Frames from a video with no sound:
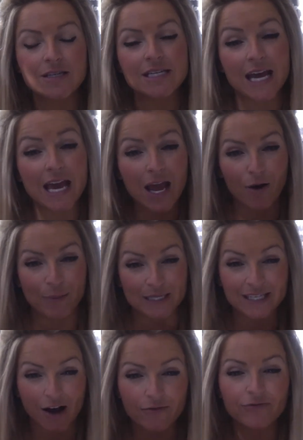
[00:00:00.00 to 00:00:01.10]
taking care of
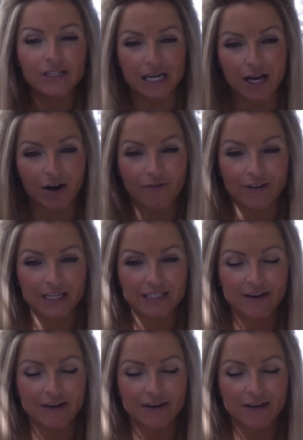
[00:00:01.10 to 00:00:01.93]
myself, taking care of fitness.